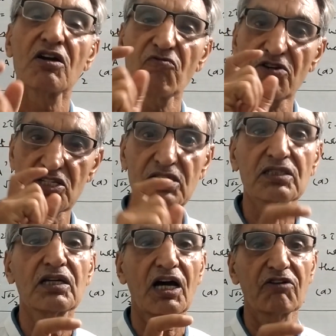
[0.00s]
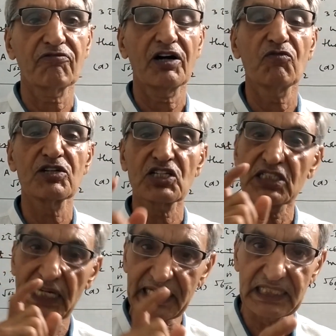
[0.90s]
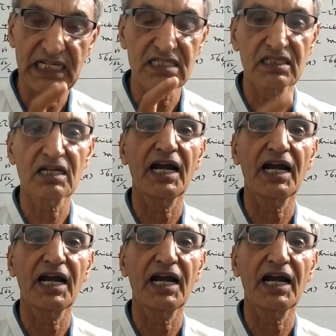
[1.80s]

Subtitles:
which is the alpha which is integer